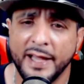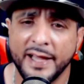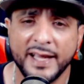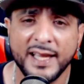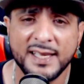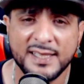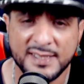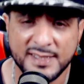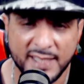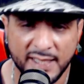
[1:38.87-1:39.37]
i
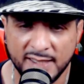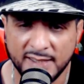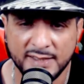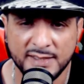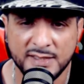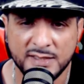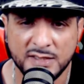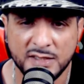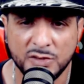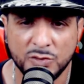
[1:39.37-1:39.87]
got
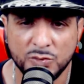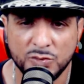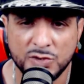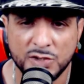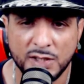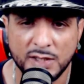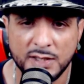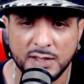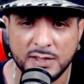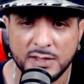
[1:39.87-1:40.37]
stainless steel
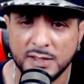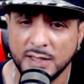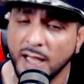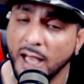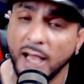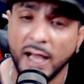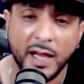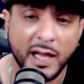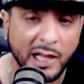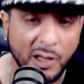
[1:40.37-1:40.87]
chains
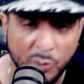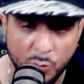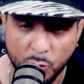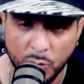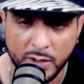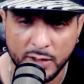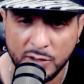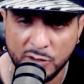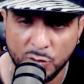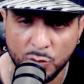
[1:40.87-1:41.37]
i got
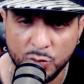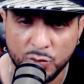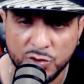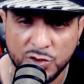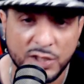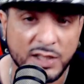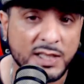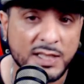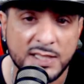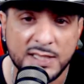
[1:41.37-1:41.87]
white gold
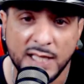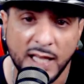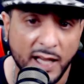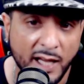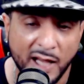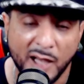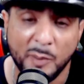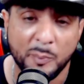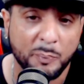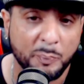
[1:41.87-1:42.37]
chains
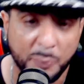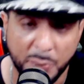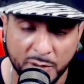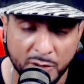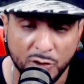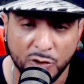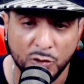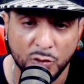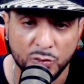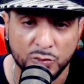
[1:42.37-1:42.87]
i got
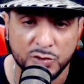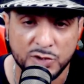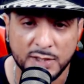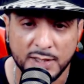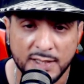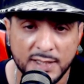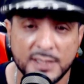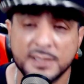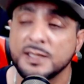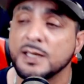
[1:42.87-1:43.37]
pink gold
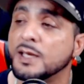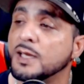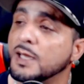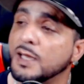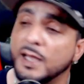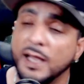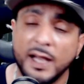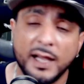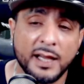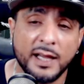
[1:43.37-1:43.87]
chains
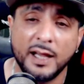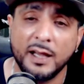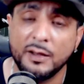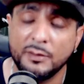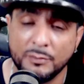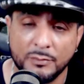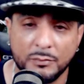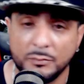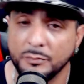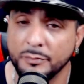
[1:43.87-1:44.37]
i
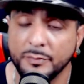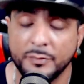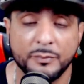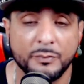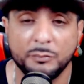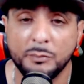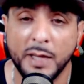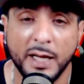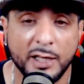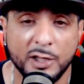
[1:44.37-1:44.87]
got
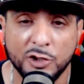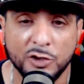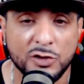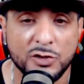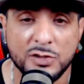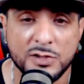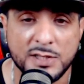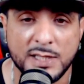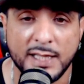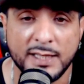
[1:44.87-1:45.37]
my
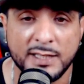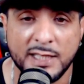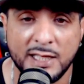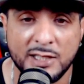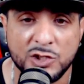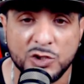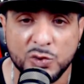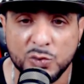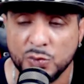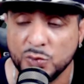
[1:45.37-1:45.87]
girl's like
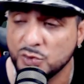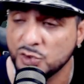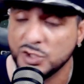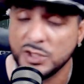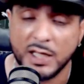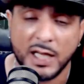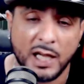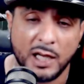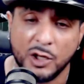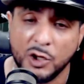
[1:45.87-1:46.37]
that too.
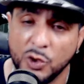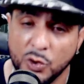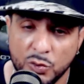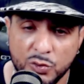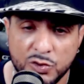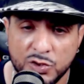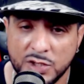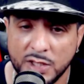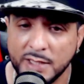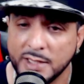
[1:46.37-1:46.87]
She got
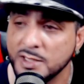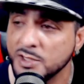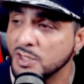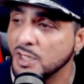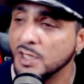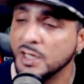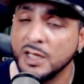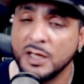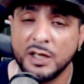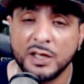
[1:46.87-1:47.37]
gold
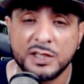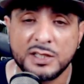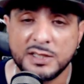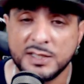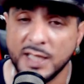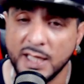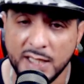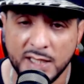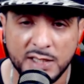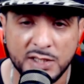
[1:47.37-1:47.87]
chains,
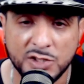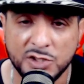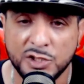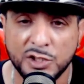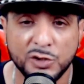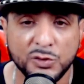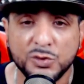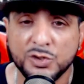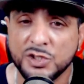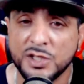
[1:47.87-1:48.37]
stainless
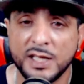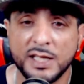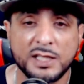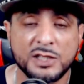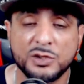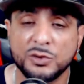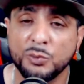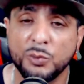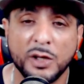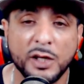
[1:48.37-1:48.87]
steel
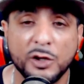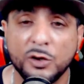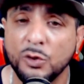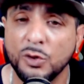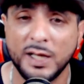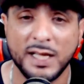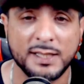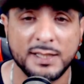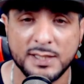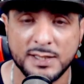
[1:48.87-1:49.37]
chains, wear it
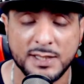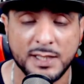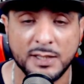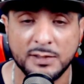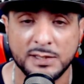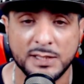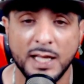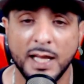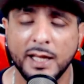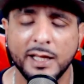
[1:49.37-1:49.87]
all at the
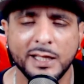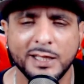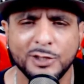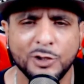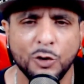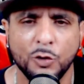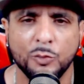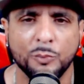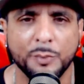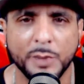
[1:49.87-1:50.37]
same time.
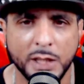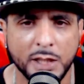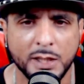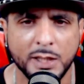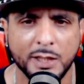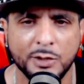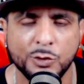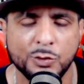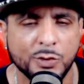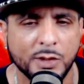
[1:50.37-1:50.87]
It don't
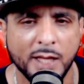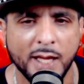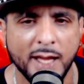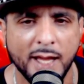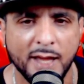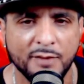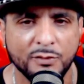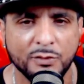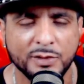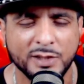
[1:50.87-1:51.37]
mean that you can't
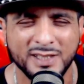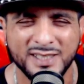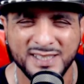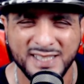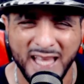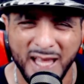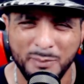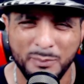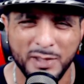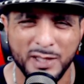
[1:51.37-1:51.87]
have.
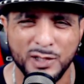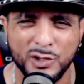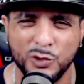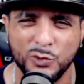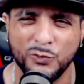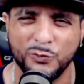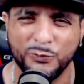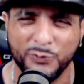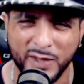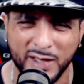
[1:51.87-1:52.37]
Does that make
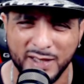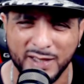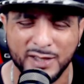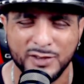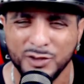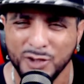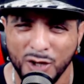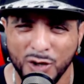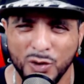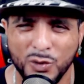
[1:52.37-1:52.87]
you
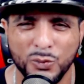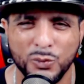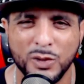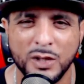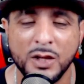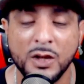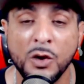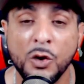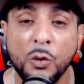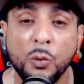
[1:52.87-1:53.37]
fake? No.
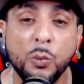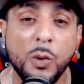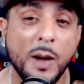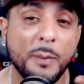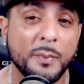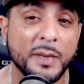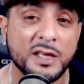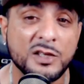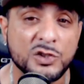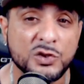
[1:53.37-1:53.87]

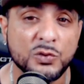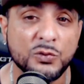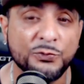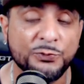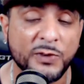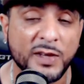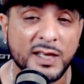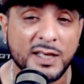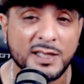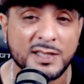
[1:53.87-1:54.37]
What makes you
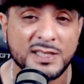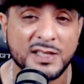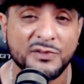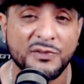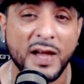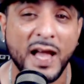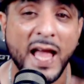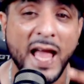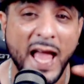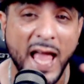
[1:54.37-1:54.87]
fake is
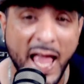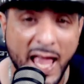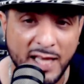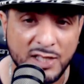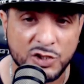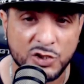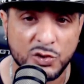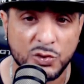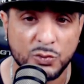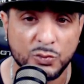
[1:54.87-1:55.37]
if I
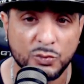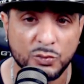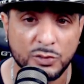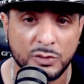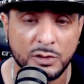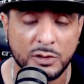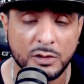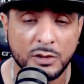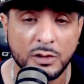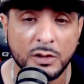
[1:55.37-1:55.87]
ask you,
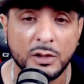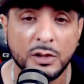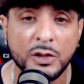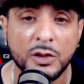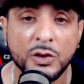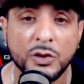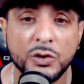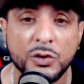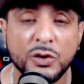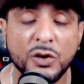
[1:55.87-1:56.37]

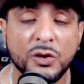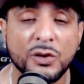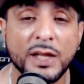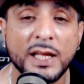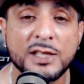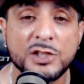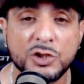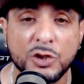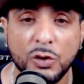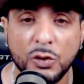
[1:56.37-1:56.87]
yo,
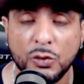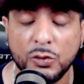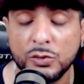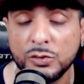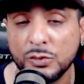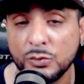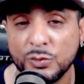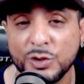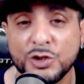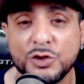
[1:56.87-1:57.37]
that's
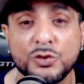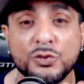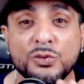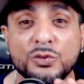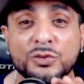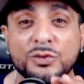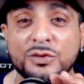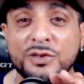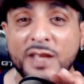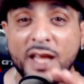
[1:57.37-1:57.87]
gold, but
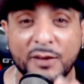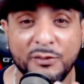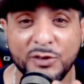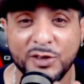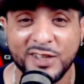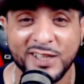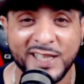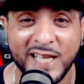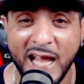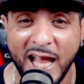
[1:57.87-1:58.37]
you
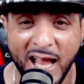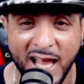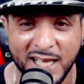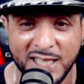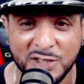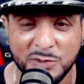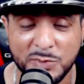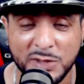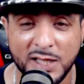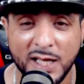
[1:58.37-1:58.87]
never gonna
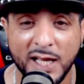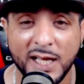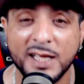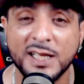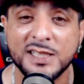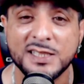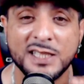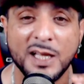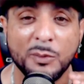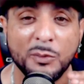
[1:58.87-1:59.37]
ask me
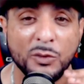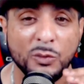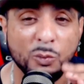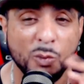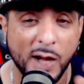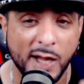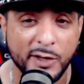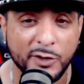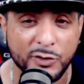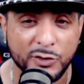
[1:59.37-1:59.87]
that because I'm gonna
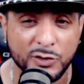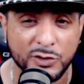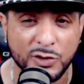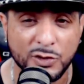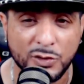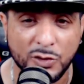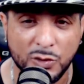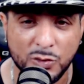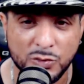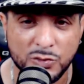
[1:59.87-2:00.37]
wire
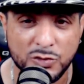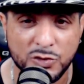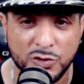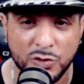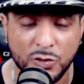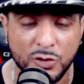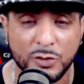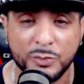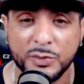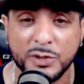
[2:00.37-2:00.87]
your whole
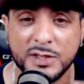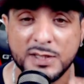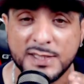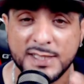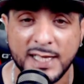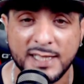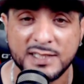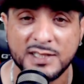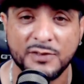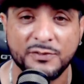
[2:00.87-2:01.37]
jaw
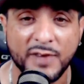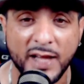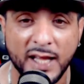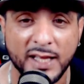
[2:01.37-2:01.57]
because that's a